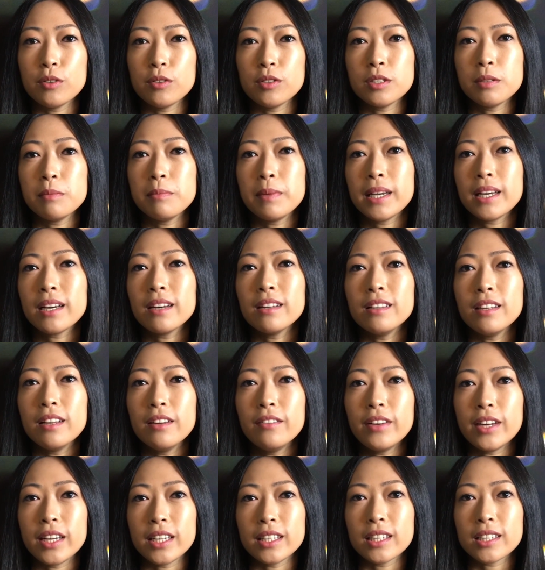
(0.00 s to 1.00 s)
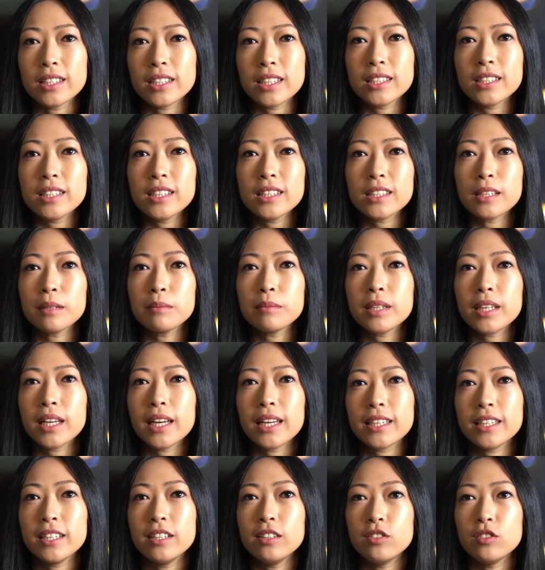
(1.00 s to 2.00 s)
to make a living. This isn't something
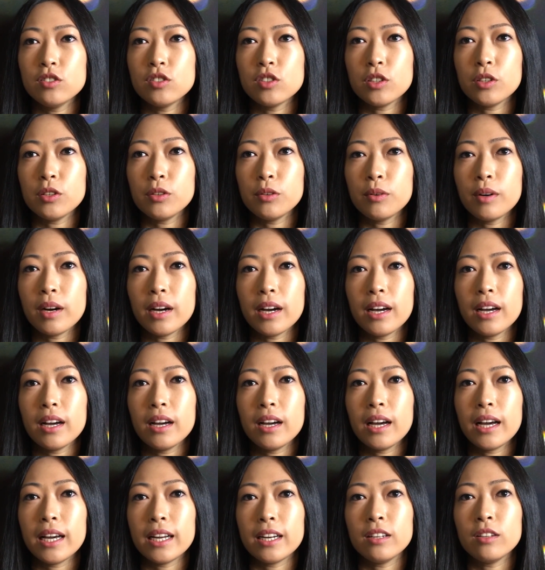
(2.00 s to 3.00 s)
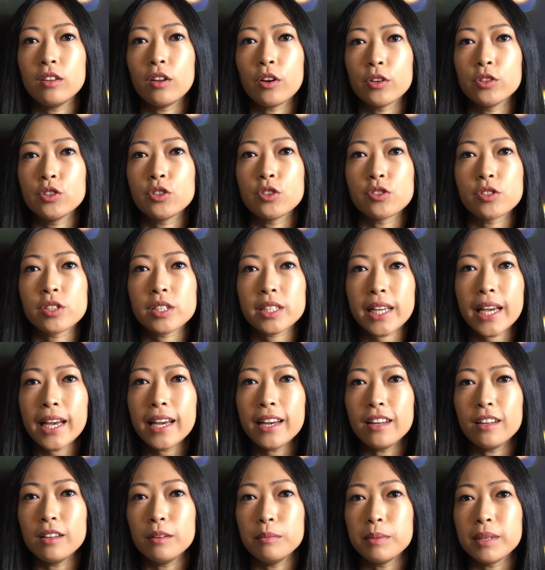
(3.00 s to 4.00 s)
I can do at a larger
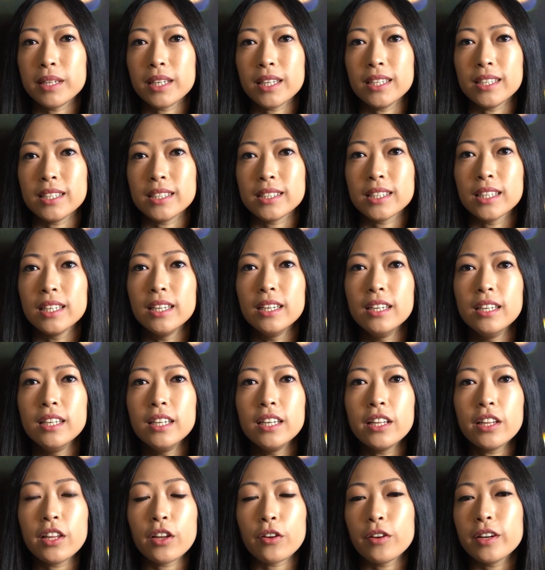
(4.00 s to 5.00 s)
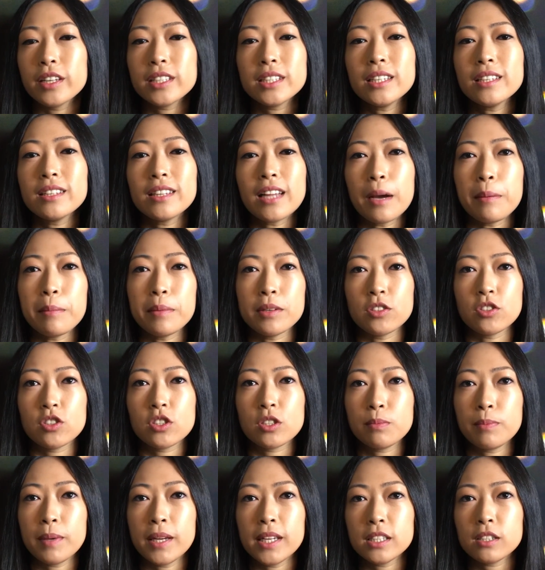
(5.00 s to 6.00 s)
scale because there isn't that much
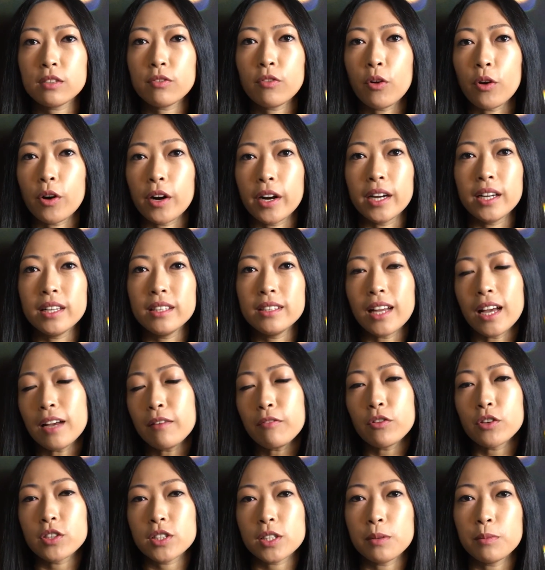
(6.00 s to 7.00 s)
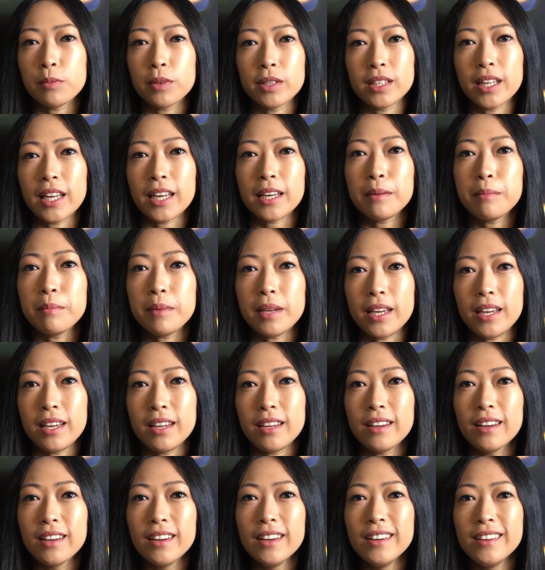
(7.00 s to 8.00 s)
space for it. Not for someone like
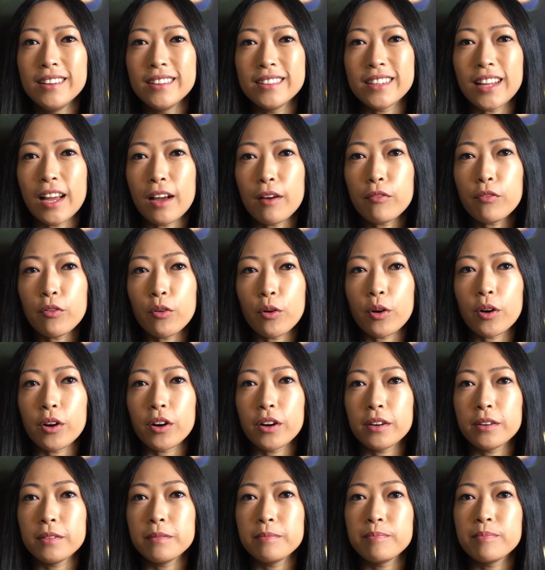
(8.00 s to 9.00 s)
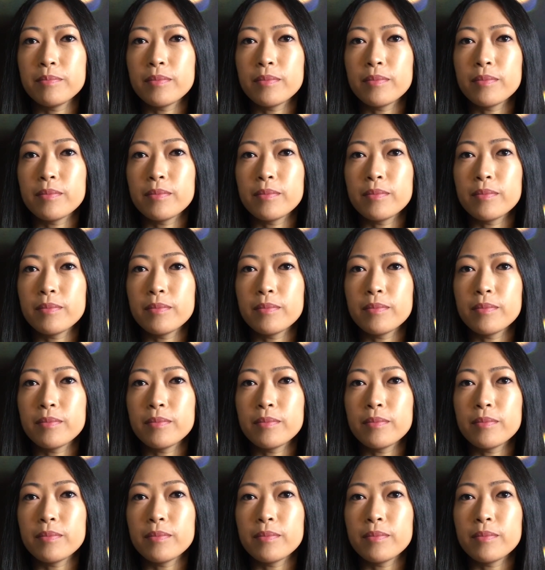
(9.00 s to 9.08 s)
me, not for